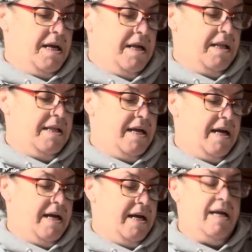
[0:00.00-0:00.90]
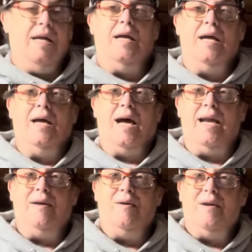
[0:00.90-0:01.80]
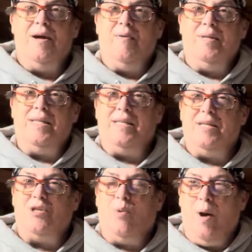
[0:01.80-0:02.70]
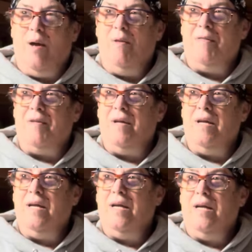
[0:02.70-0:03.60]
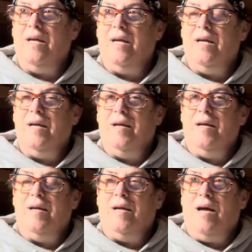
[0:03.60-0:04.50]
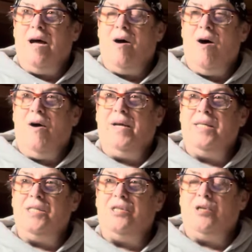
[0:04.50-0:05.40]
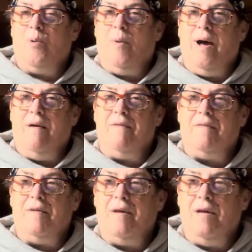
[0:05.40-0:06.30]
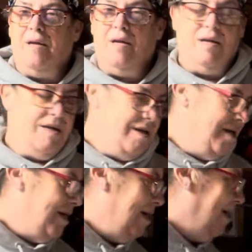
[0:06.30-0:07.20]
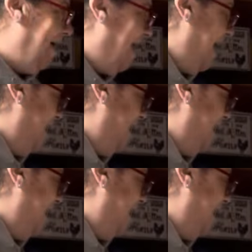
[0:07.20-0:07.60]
the, I don't know, is it the 12th? uh, August 12th. I